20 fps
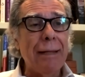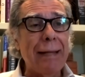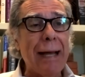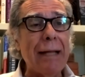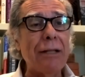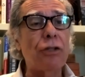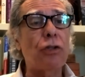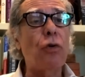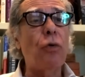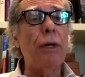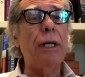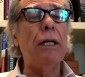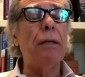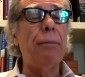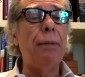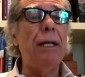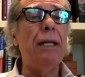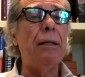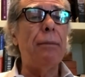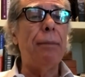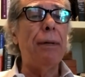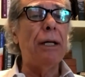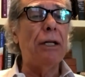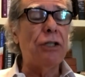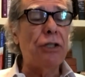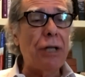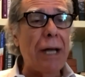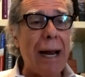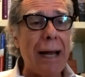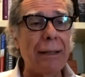that's going to be the
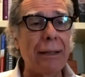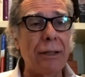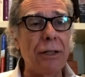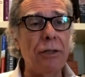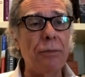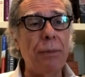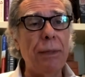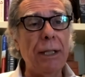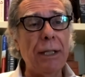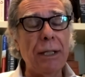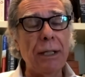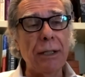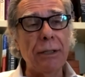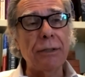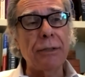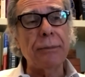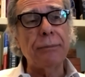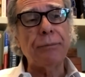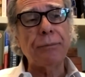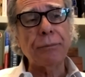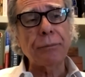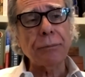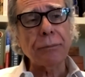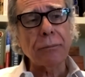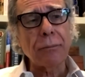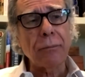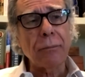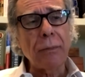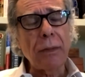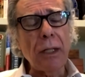big challenge because
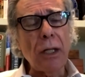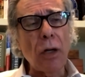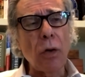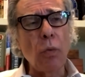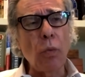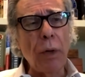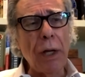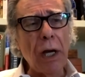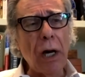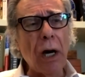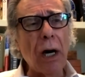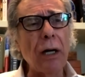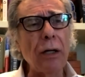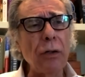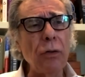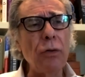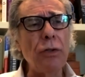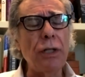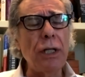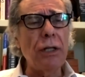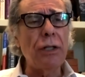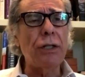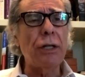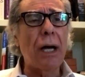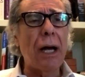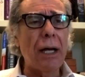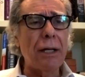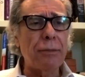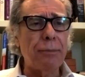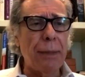we are losing
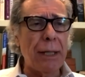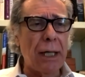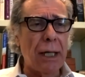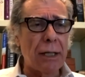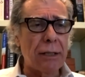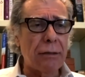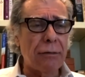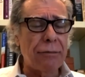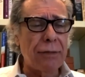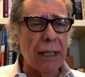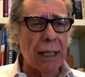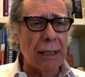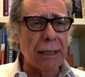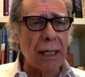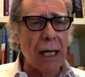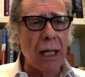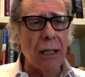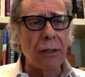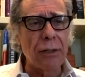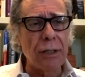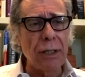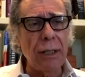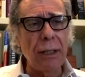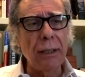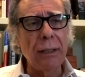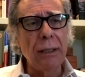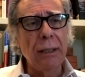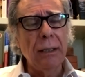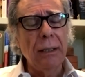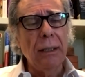jobs because of
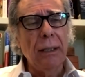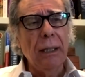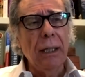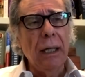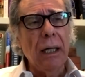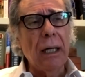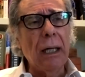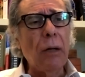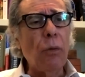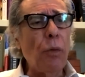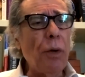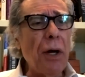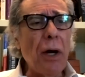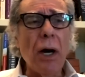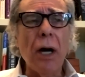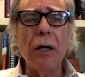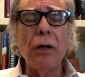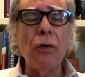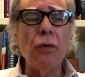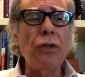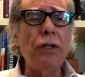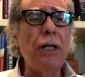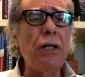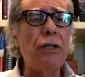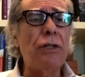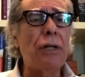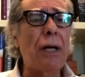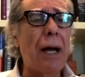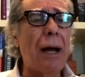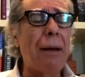technology. We are
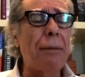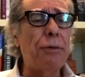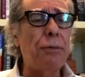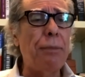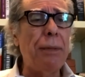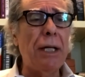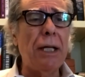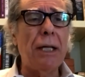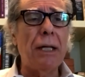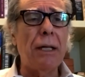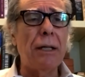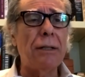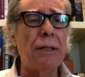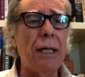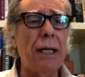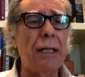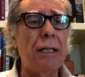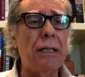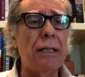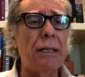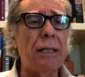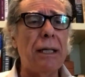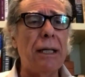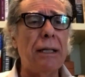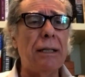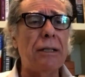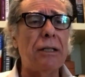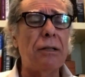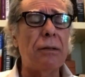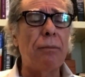losing jobs because
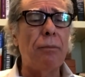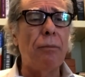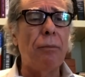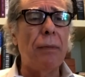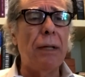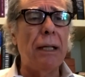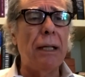it's